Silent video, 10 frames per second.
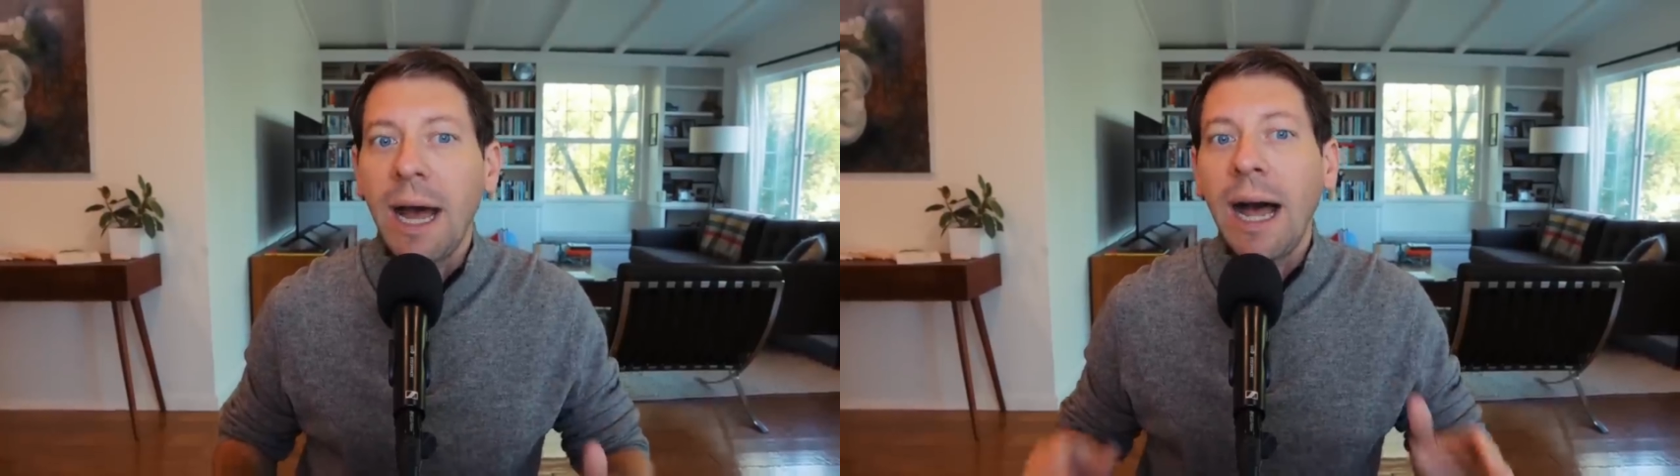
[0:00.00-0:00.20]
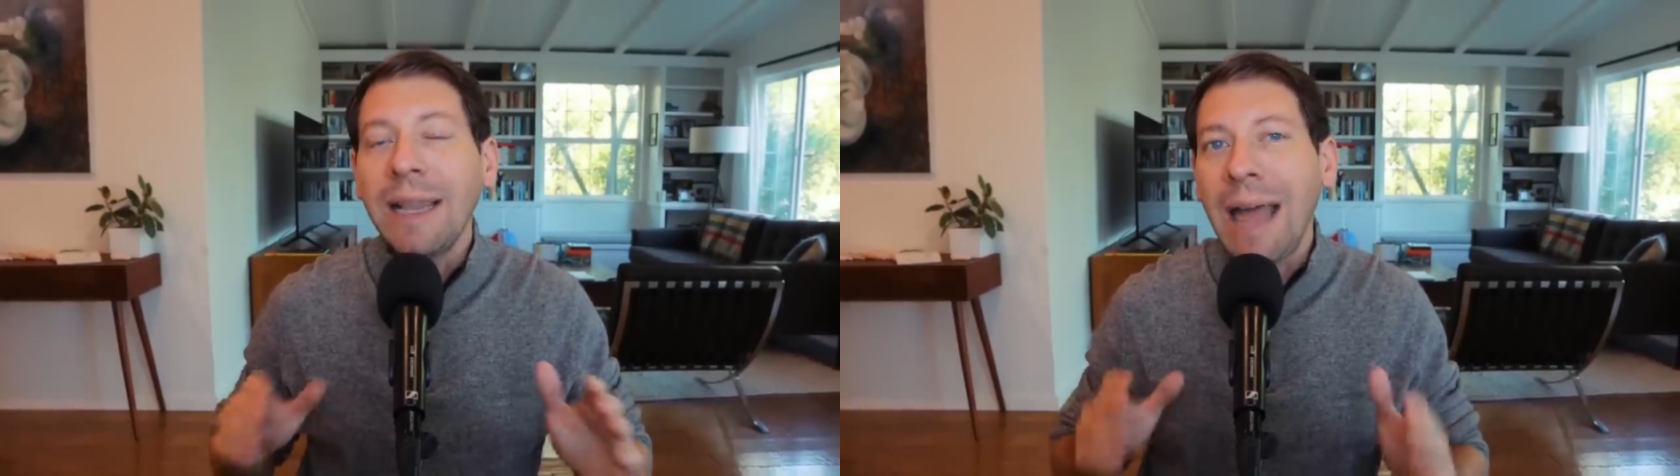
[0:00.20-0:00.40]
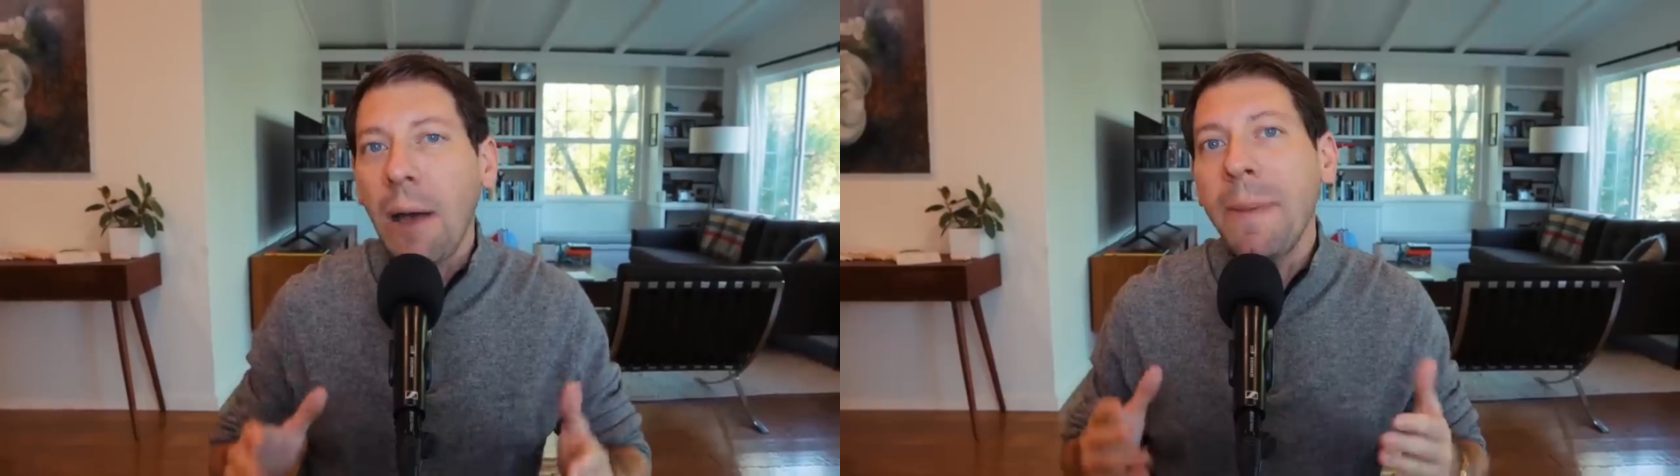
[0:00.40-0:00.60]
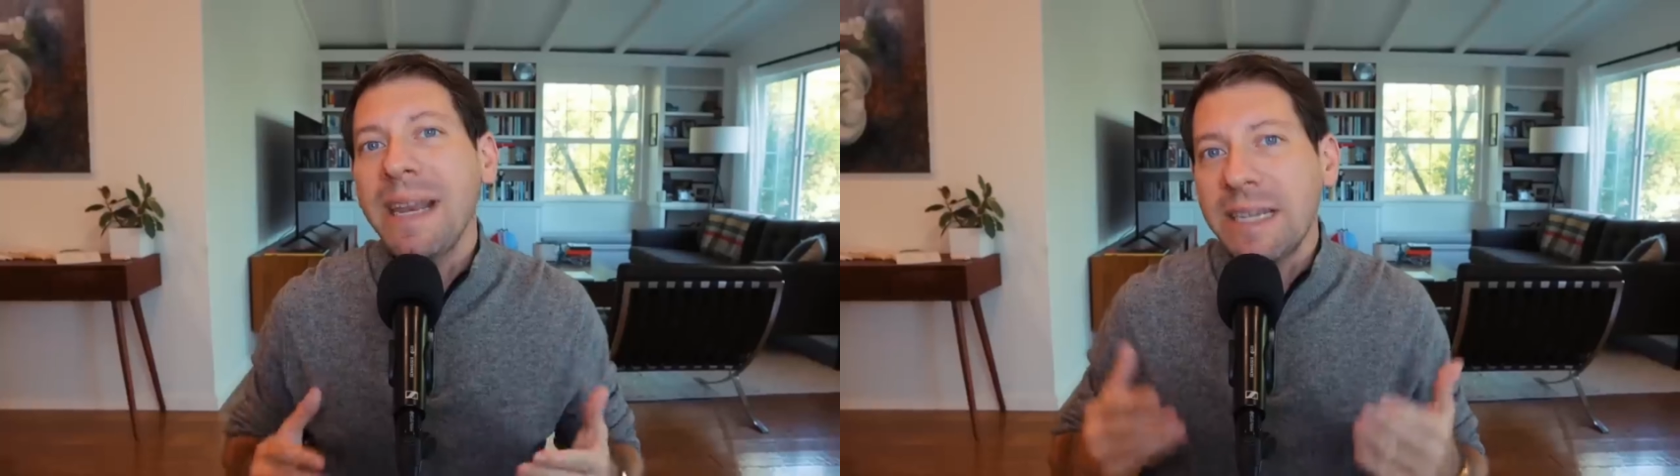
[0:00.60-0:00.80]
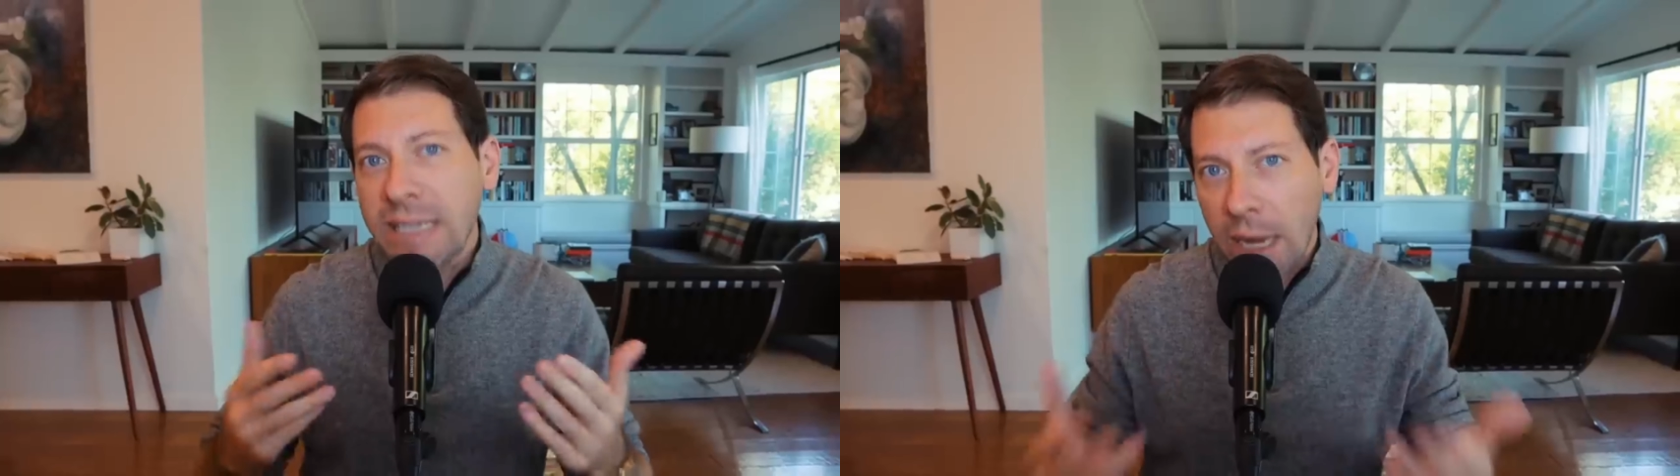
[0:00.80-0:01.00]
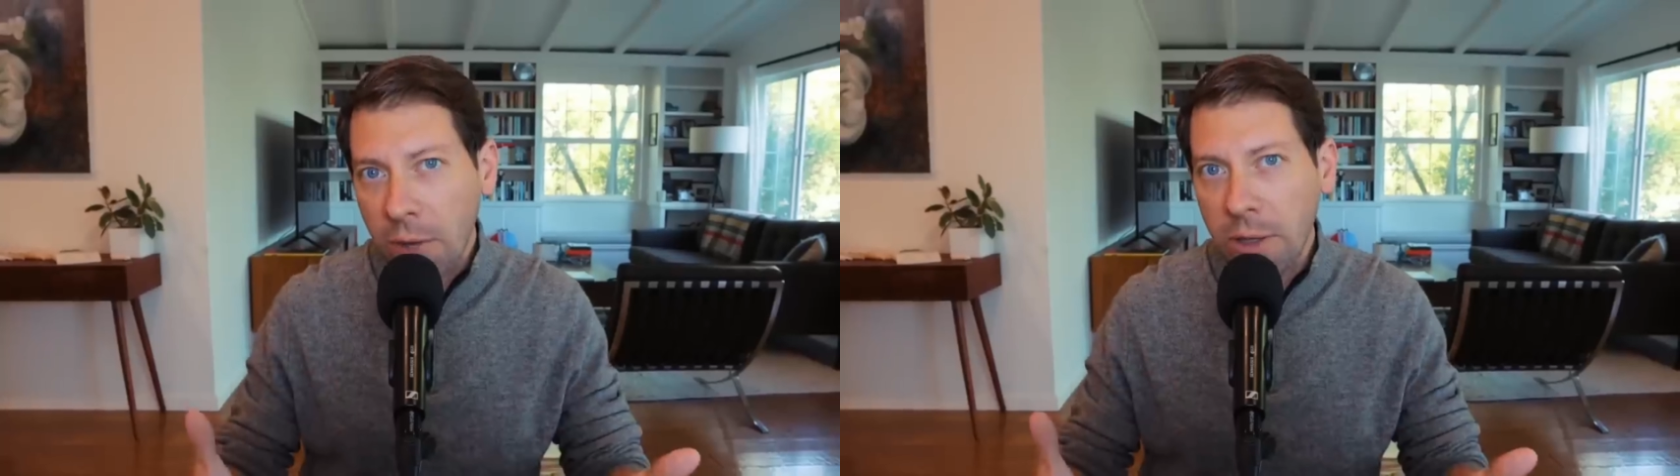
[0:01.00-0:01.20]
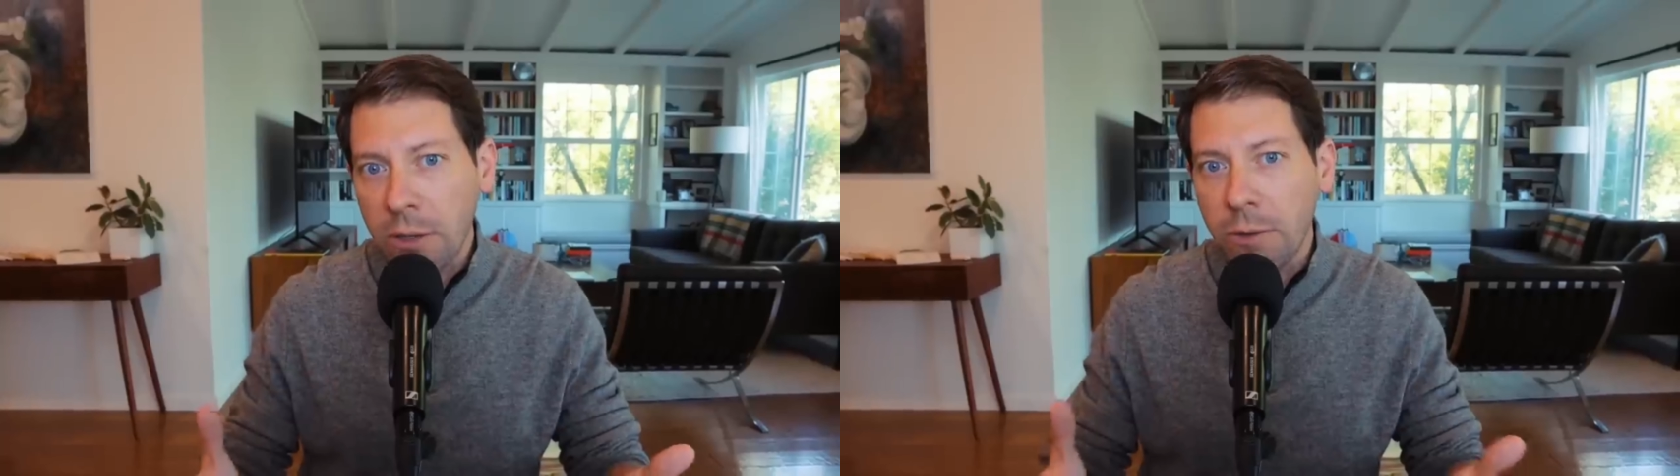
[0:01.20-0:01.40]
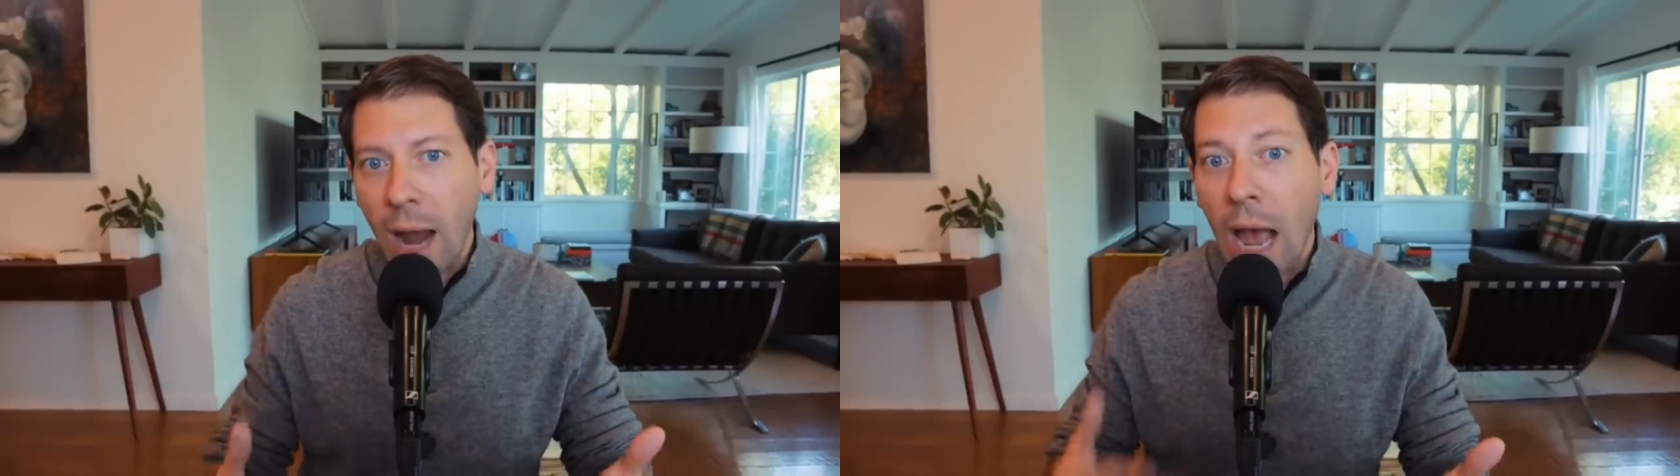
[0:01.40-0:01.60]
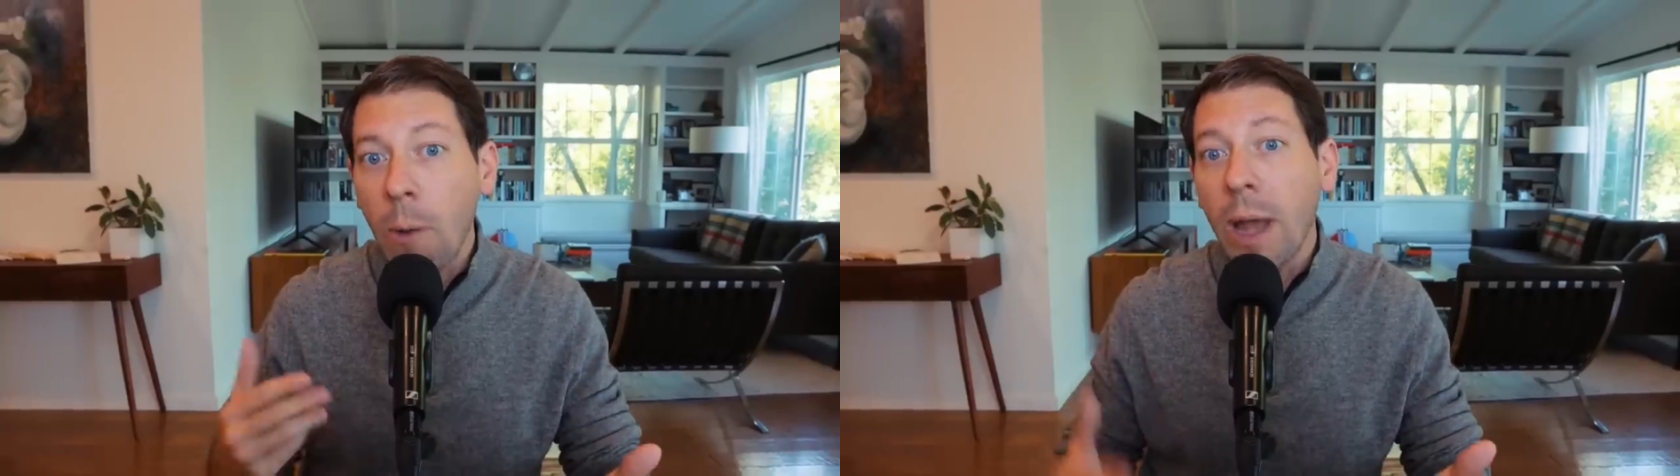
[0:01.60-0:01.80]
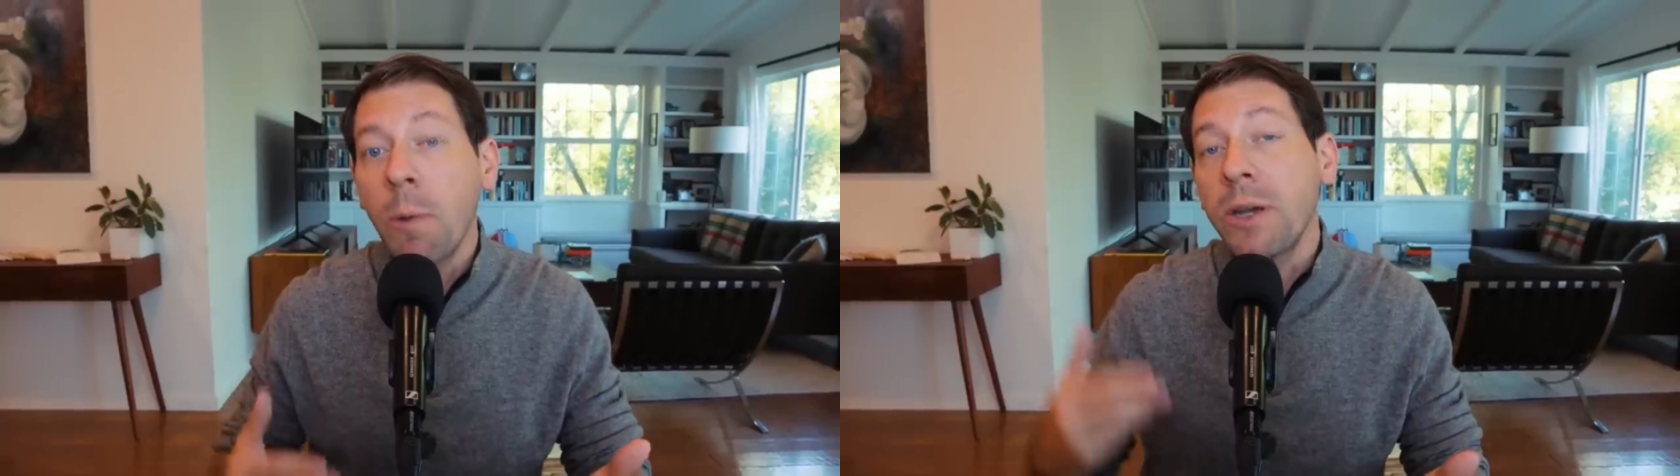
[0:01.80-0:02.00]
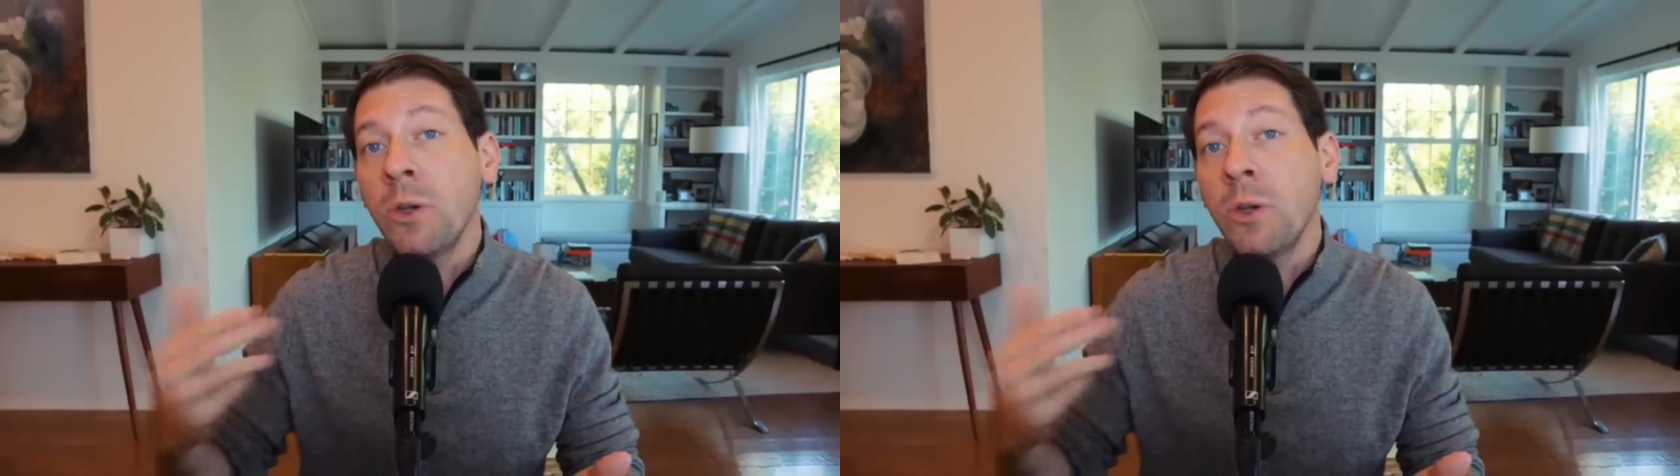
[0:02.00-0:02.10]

allow me to tell you how I would